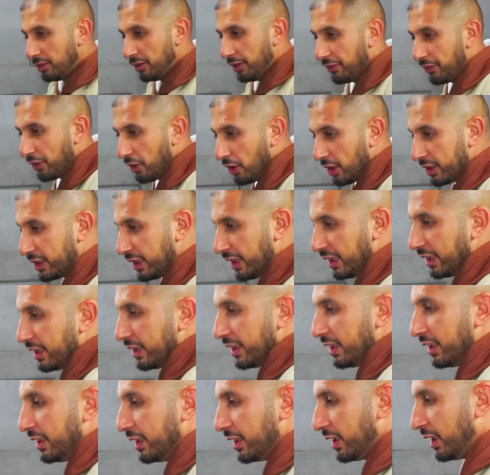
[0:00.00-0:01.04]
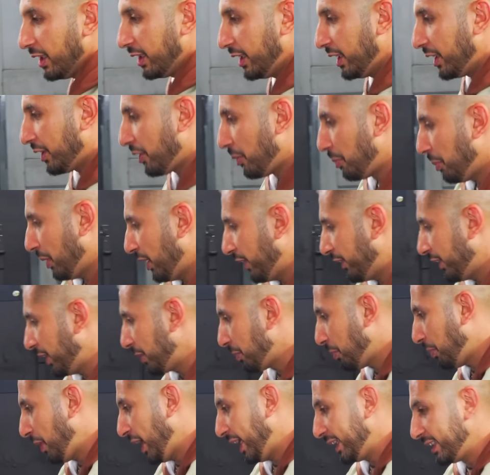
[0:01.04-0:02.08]
We've got Edie here that's busy
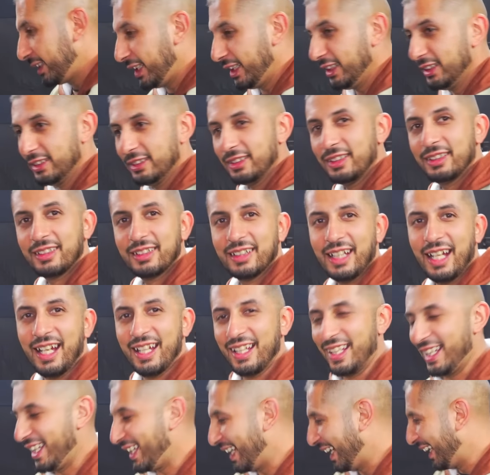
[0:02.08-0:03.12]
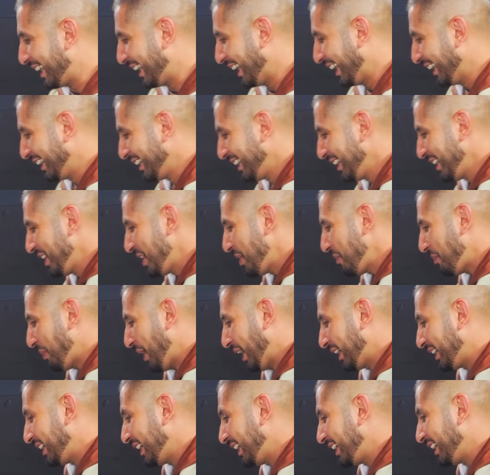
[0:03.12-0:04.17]
bending
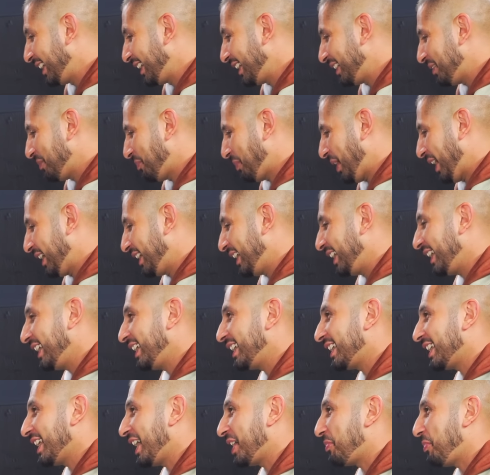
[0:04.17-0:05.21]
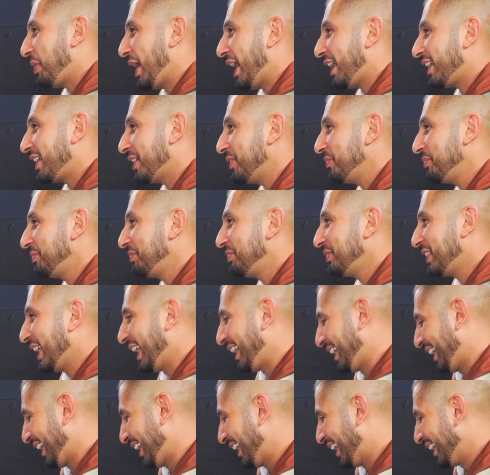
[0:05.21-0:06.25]
bending it like Beckham.
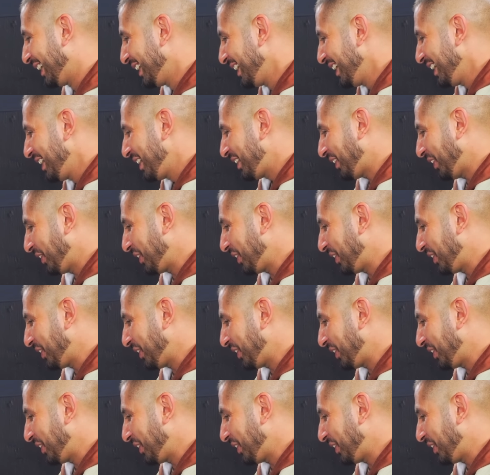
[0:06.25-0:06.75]
So